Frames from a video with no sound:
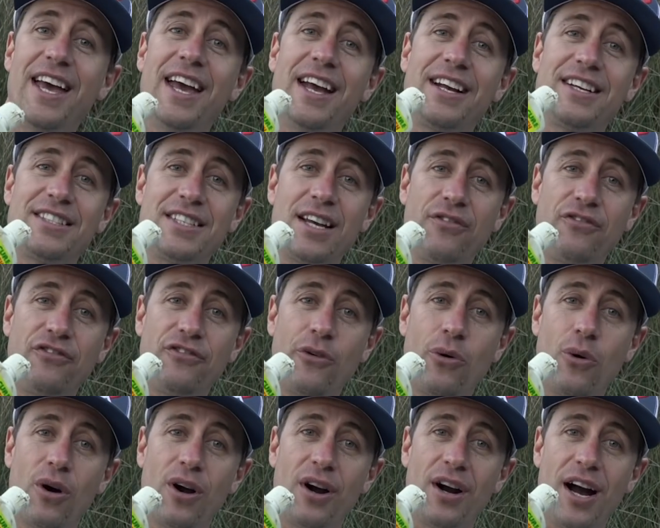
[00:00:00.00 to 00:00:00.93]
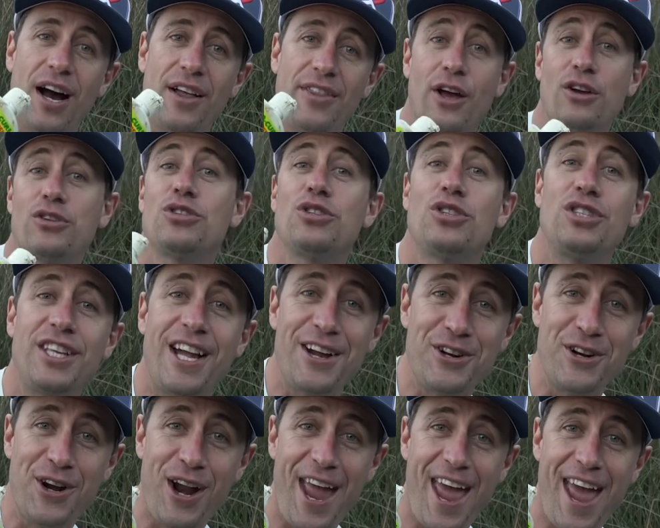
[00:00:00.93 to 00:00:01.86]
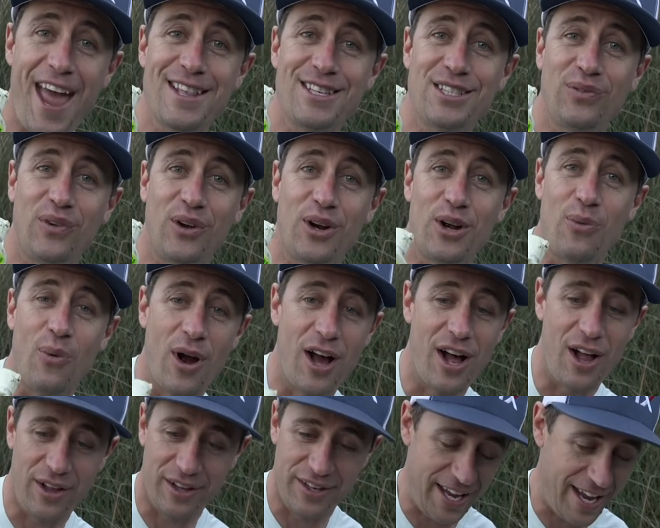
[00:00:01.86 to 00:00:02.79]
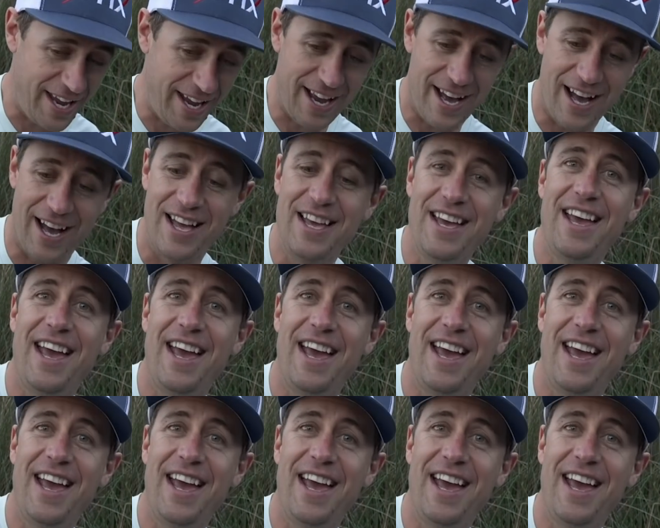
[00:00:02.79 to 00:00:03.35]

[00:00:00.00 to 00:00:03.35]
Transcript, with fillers: except for uh, they also stay on your hands very well and they uh,